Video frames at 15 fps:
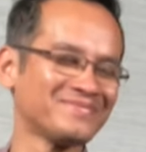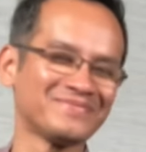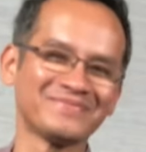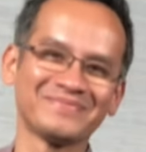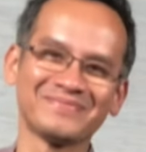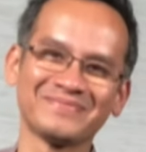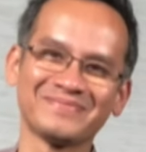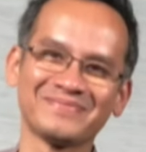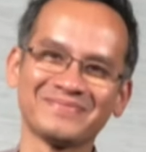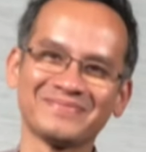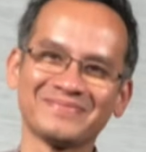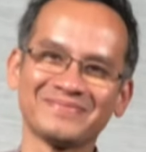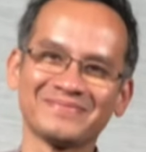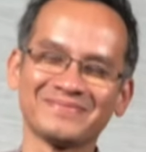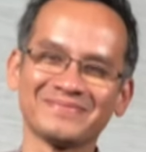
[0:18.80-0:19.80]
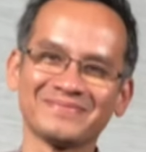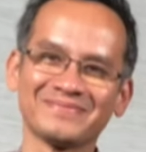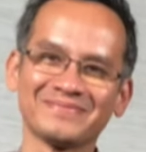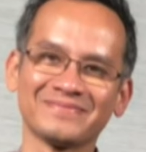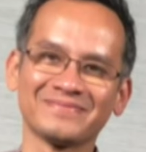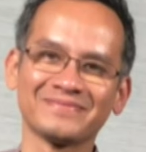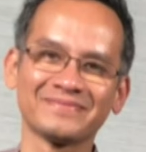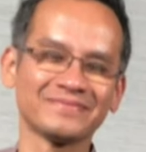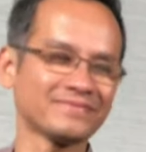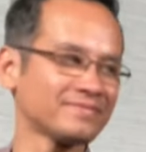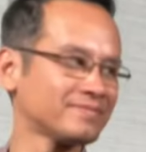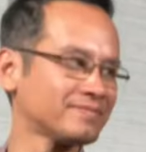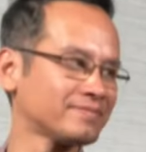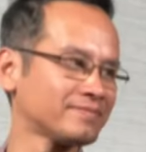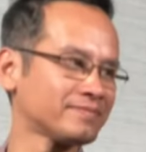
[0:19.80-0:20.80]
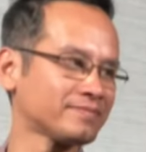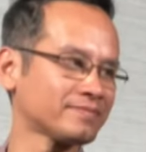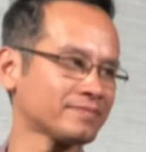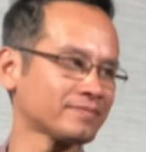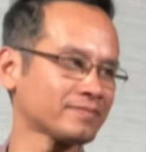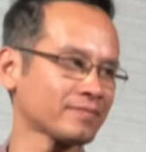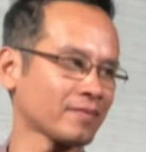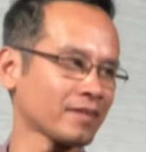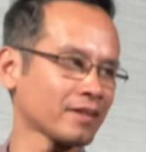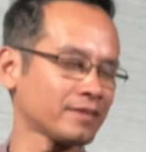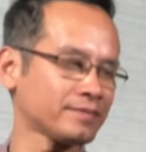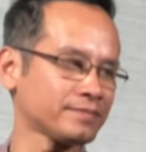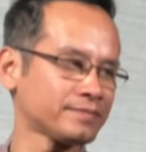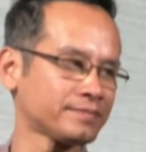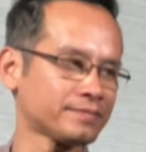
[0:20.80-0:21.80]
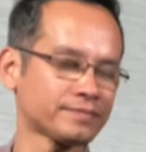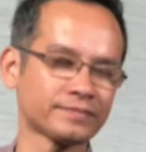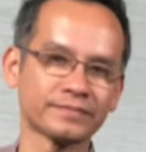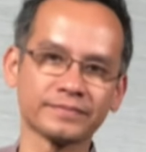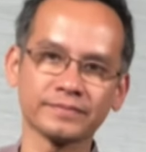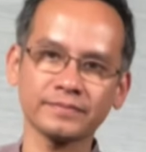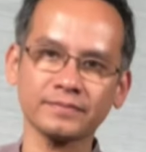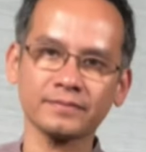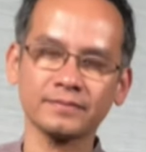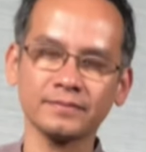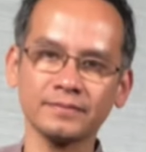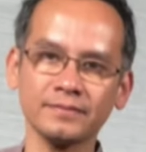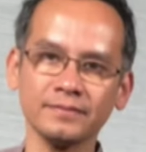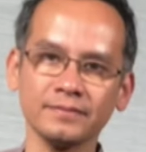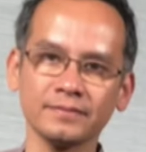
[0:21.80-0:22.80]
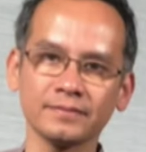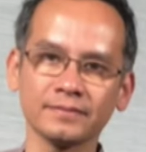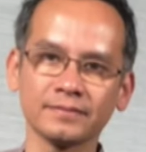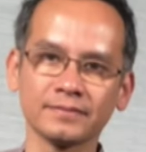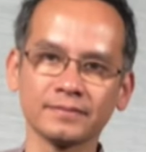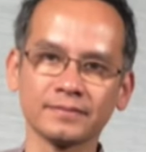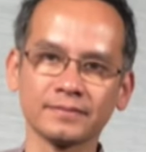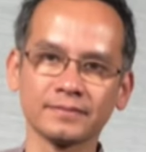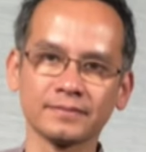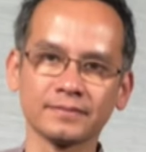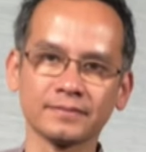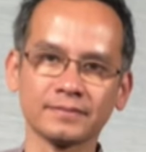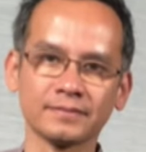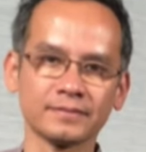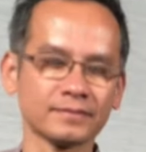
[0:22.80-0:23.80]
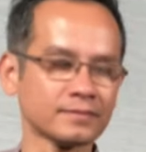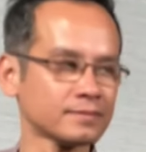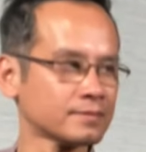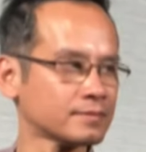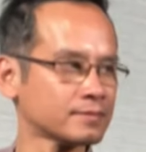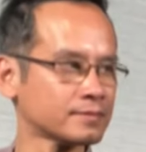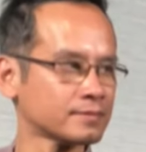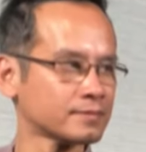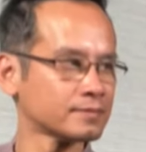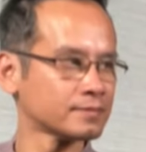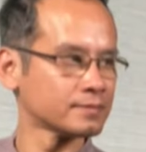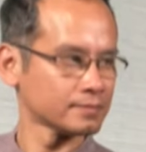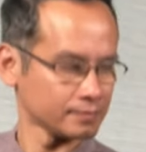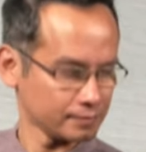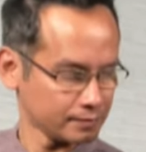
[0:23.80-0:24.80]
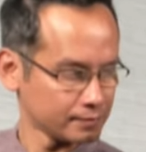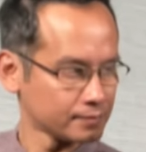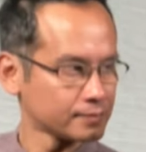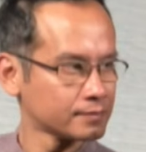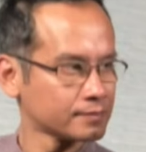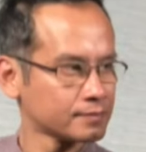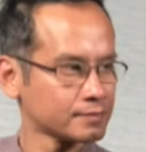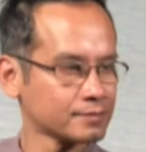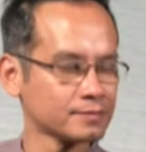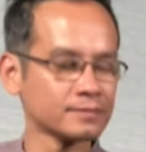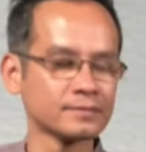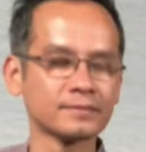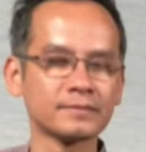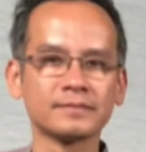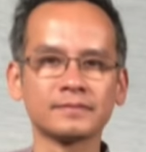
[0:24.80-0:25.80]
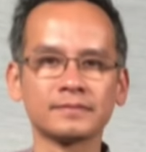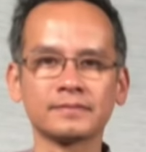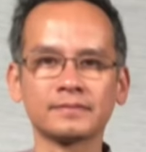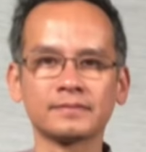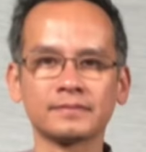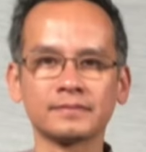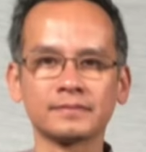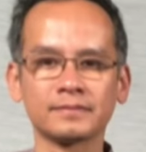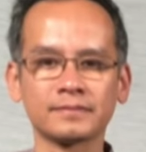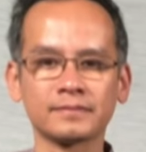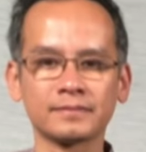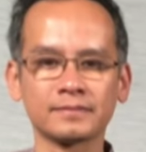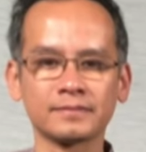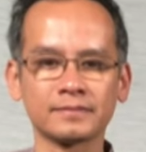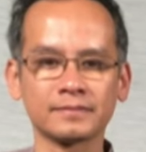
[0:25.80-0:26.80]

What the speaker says: No words are spoken by the person on screen.